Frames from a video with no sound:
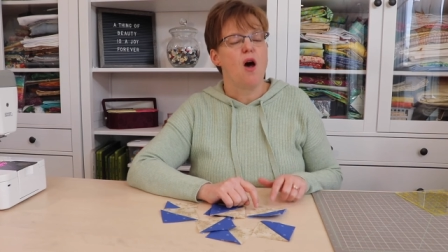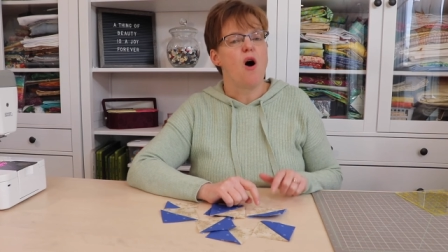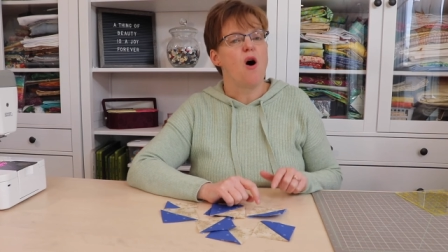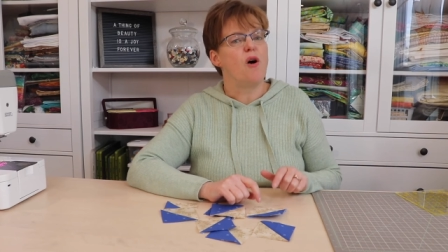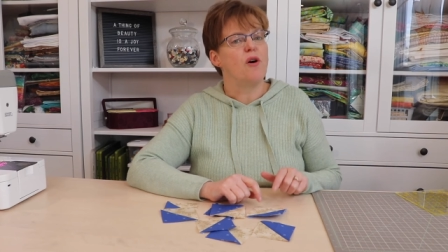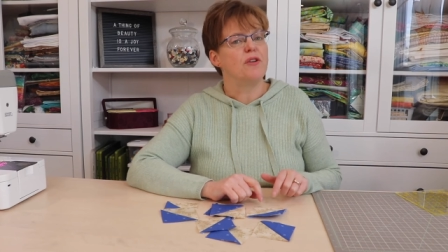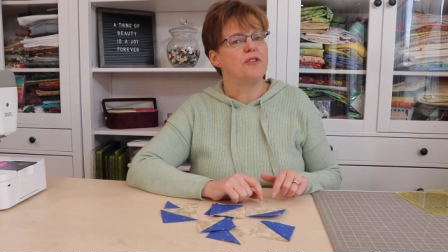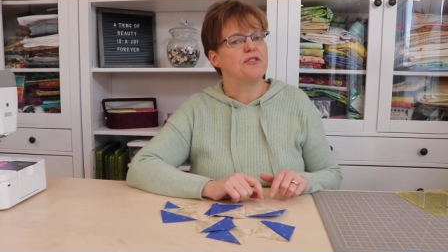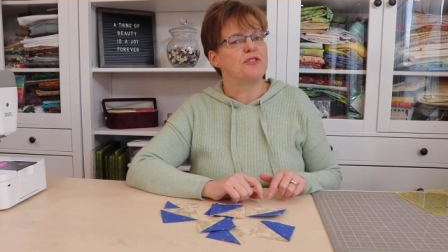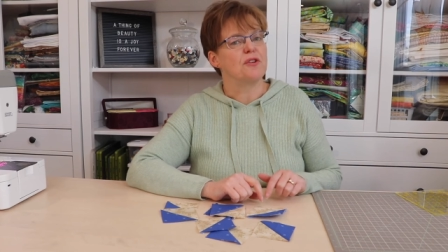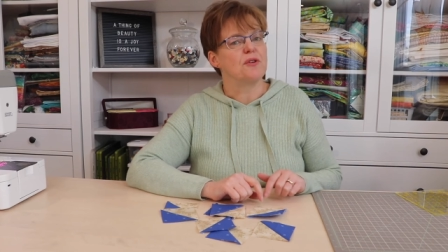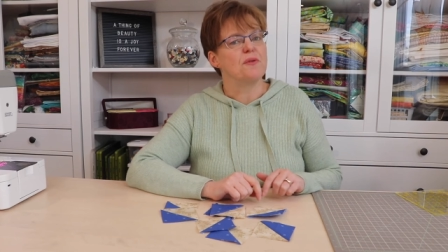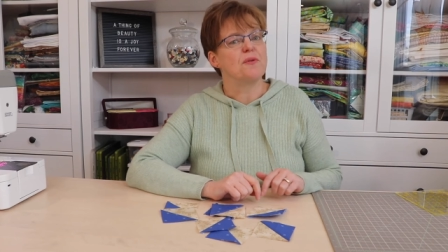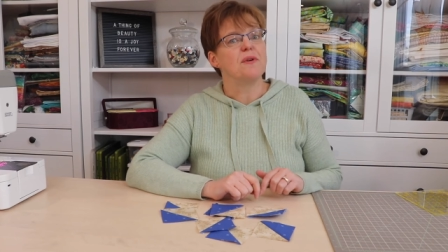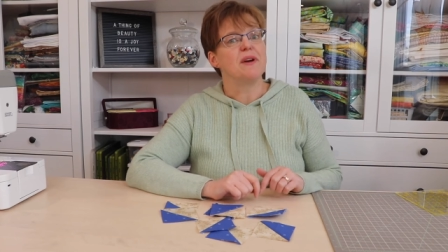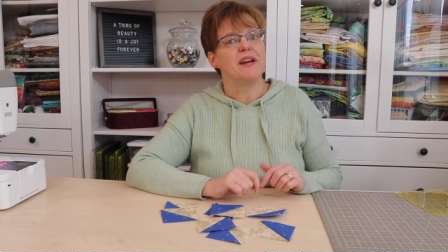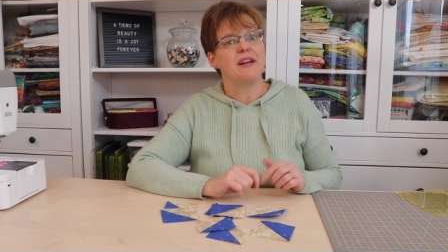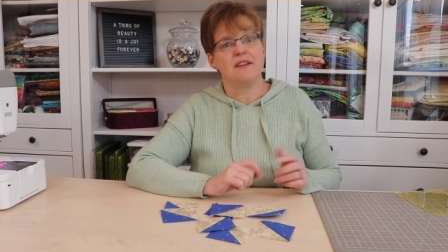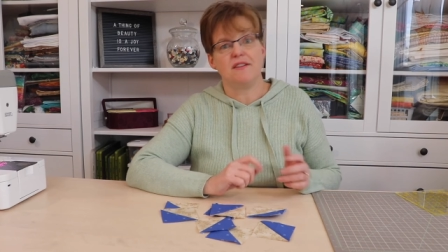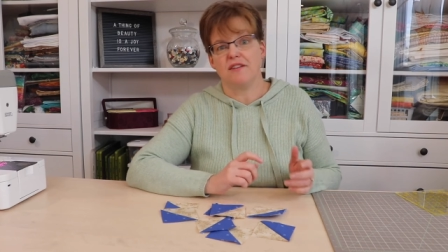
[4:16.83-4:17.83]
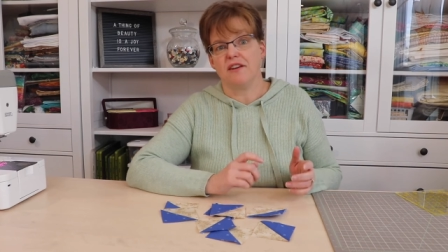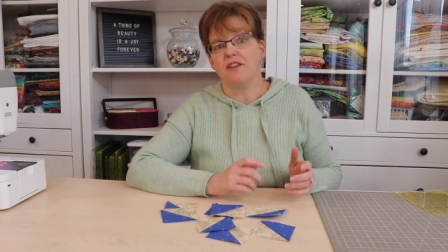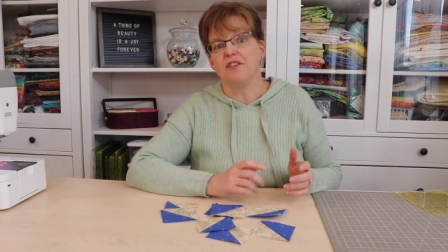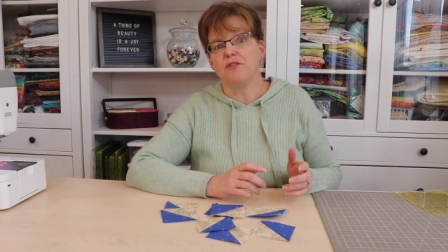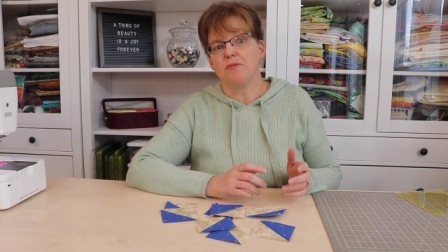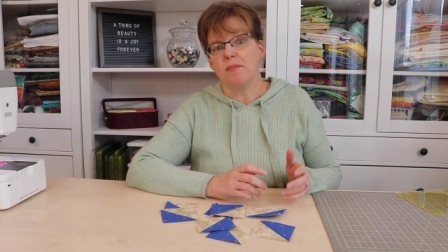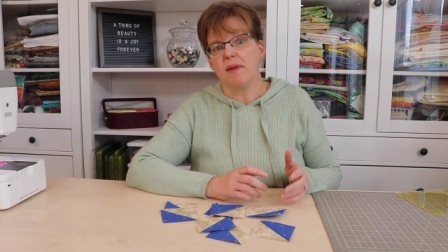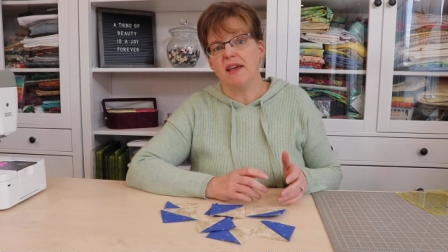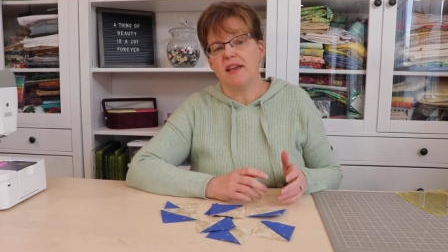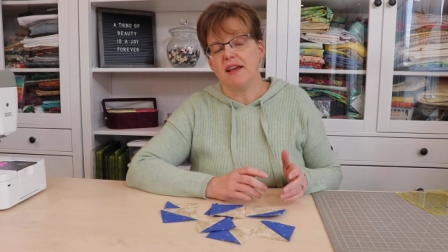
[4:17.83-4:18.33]
Also, it
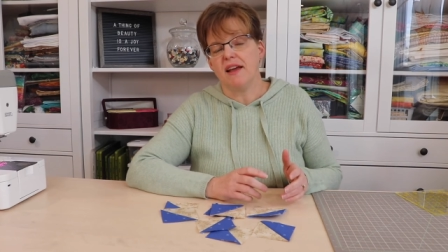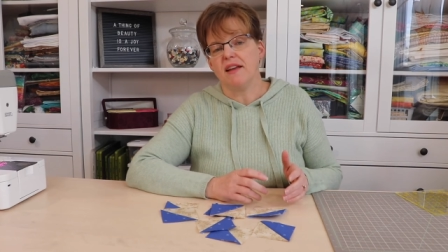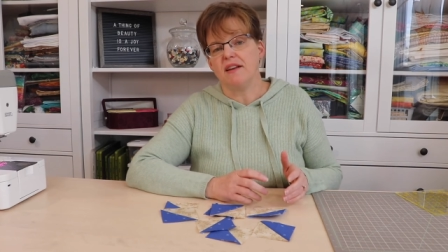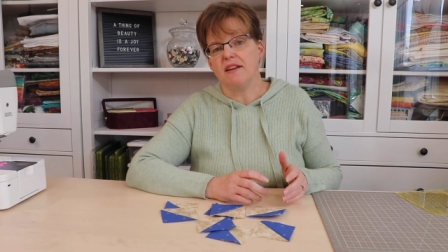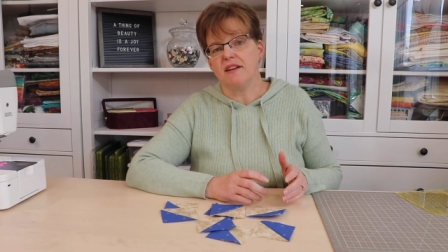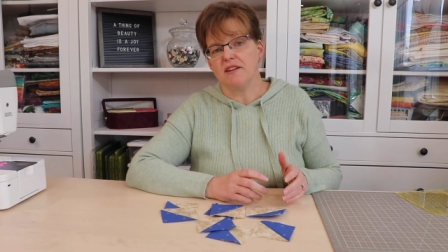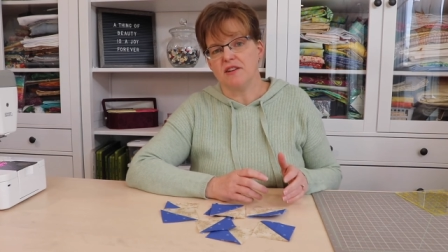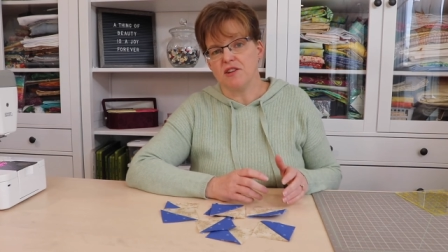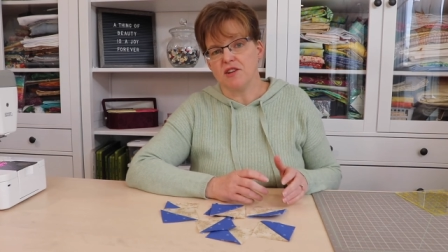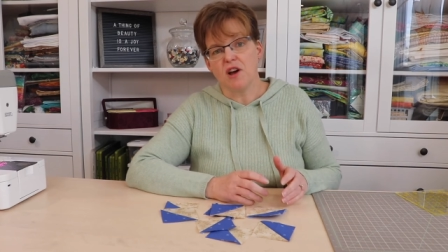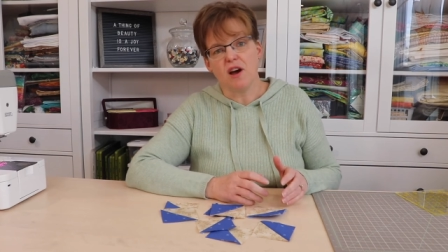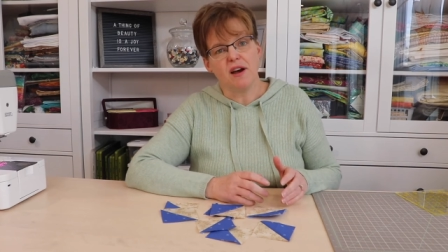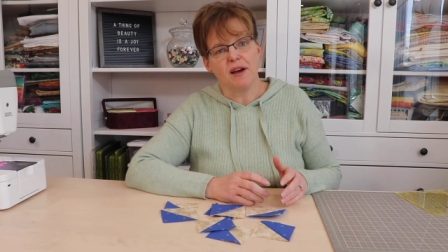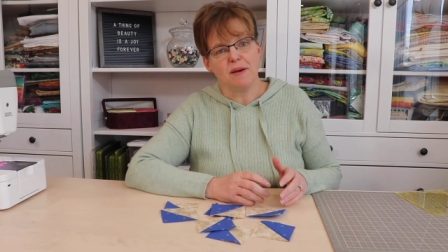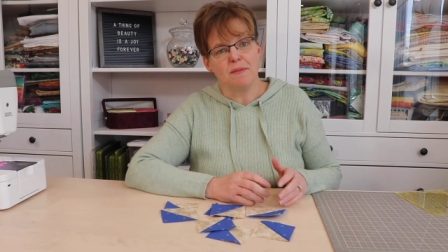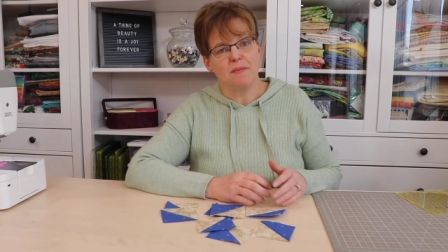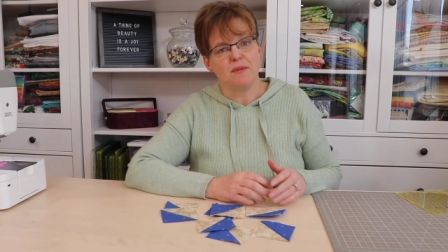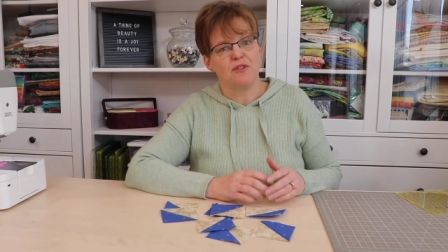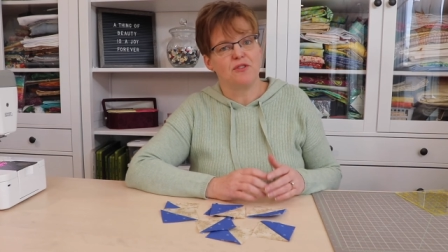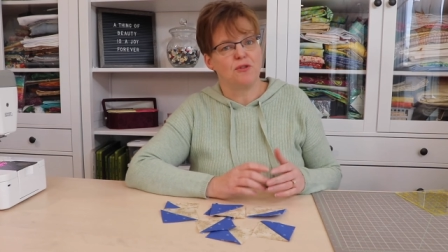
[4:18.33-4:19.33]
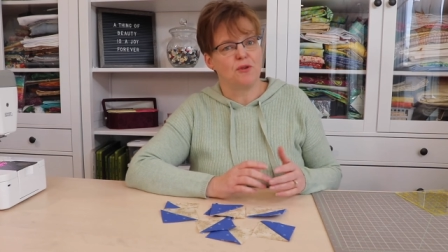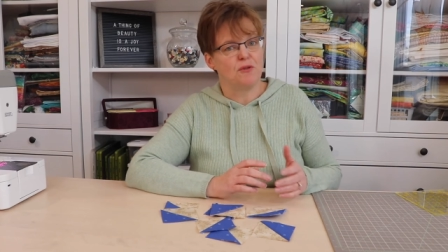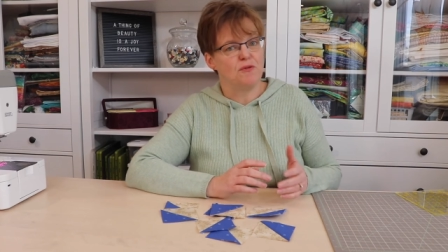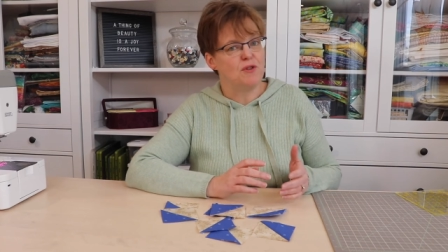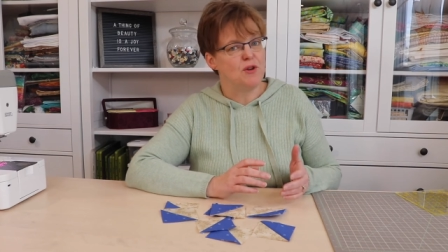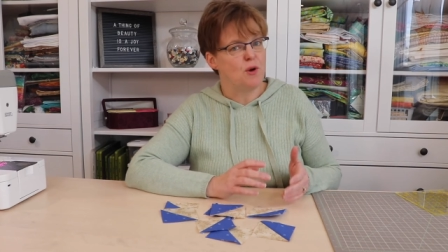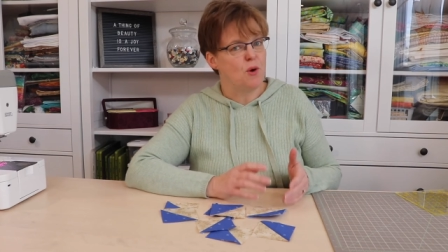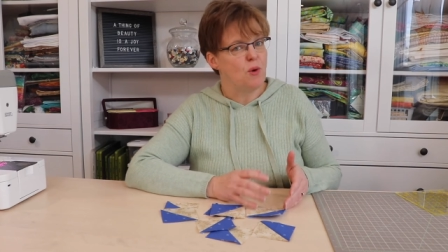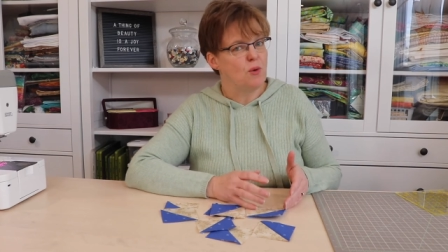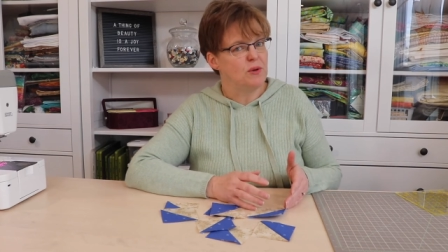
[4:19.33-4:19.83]
does make eight at a time, so
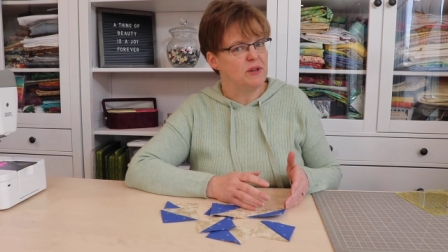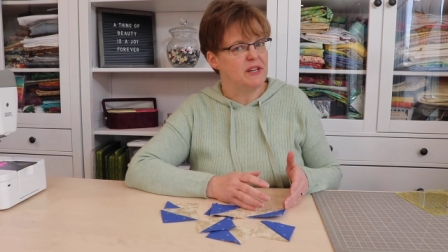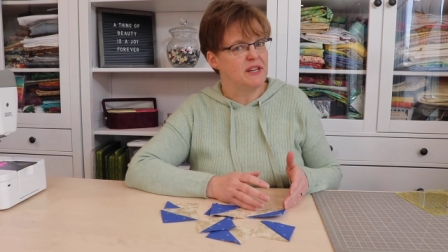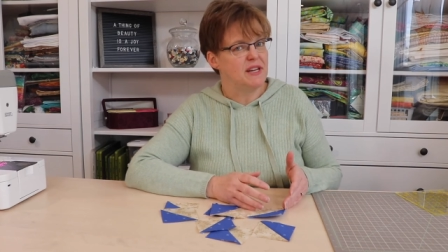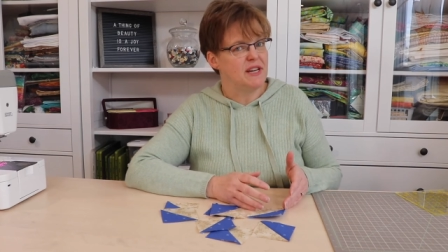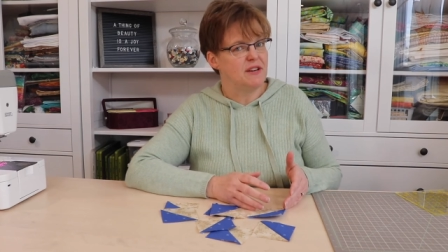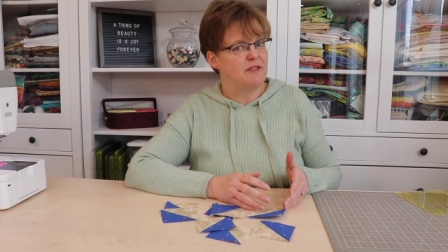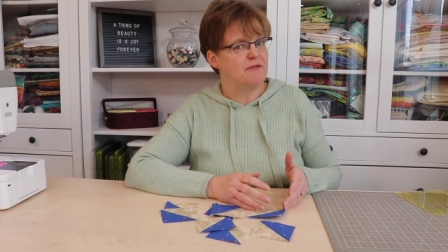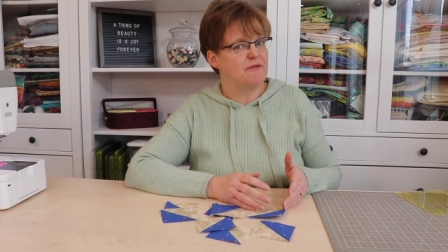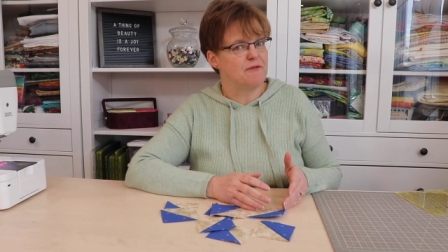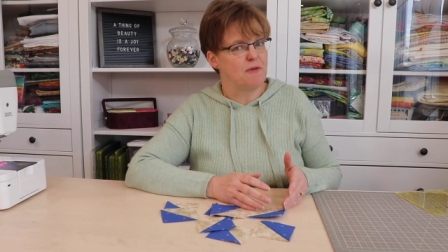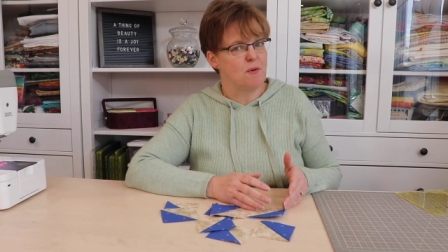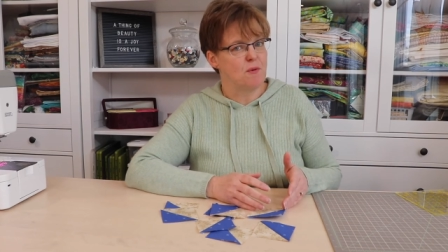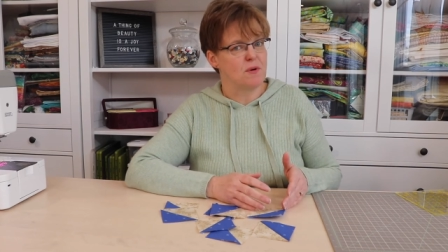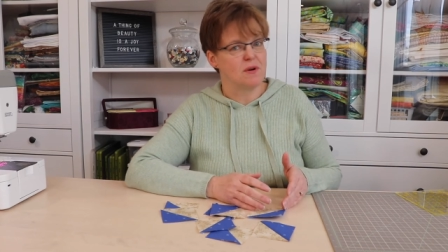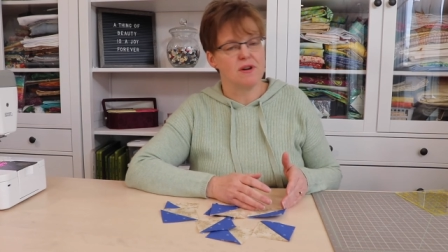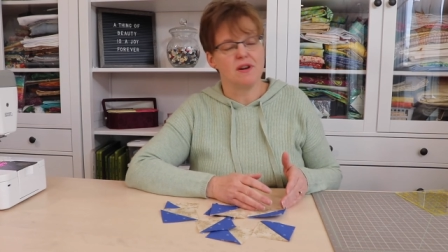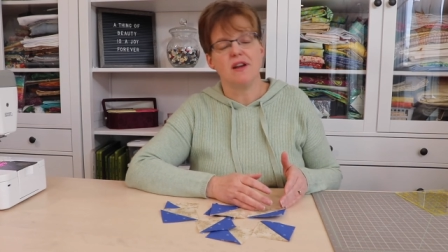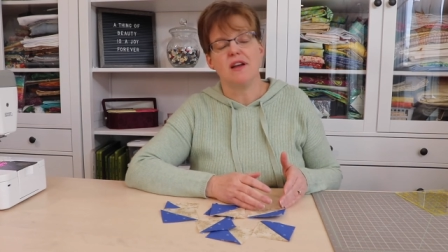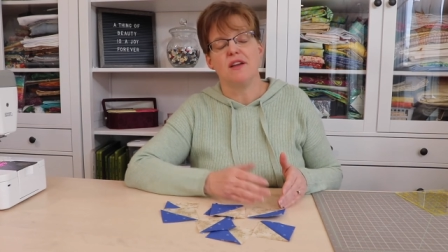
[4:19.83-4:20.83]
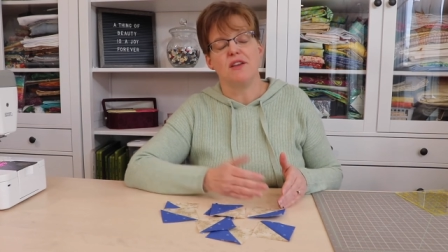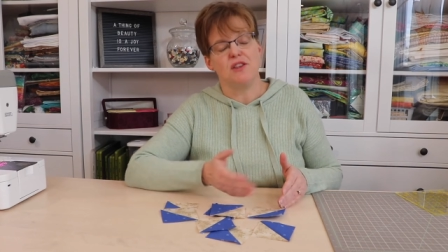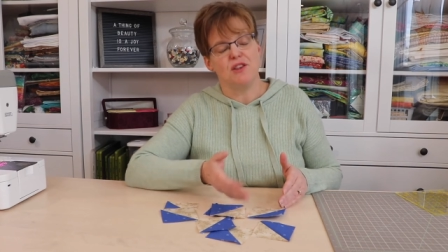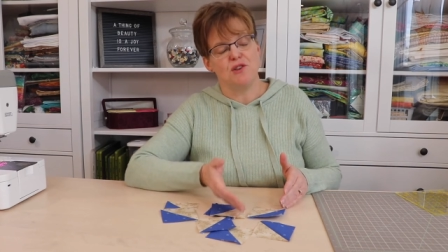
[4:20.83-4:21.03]
if you only need four,